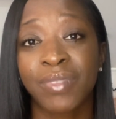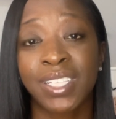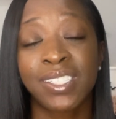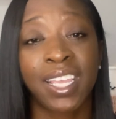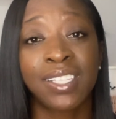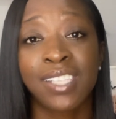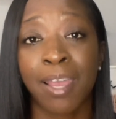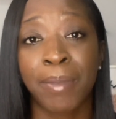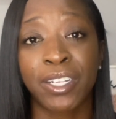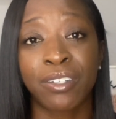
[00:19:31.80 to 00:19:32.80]
taking
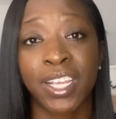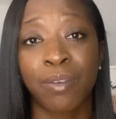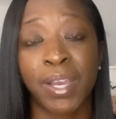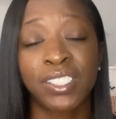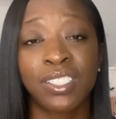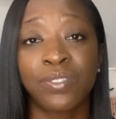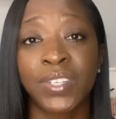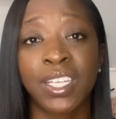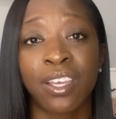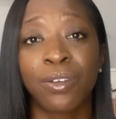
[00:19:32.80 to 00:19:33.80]
time out of your day to watch this
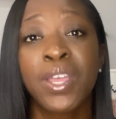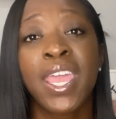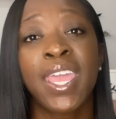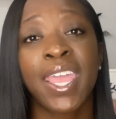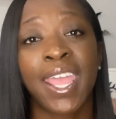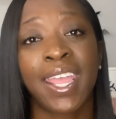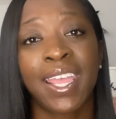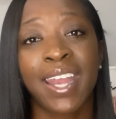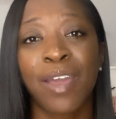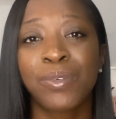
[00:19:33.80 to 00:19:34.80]
video.
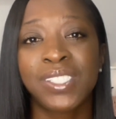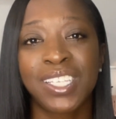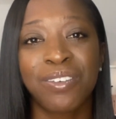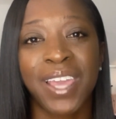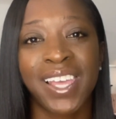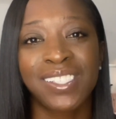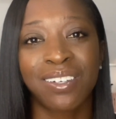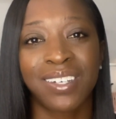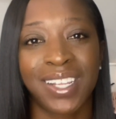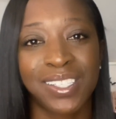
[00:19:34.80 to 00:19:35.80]
And I will see you guys on
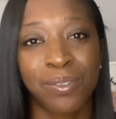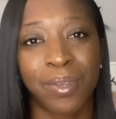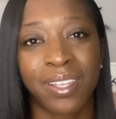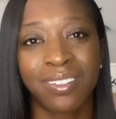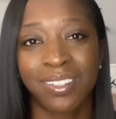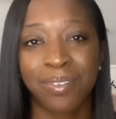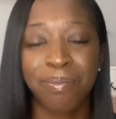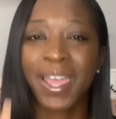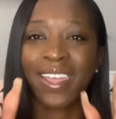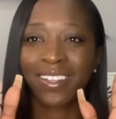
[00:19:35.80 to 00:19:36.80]
the next one. Bye.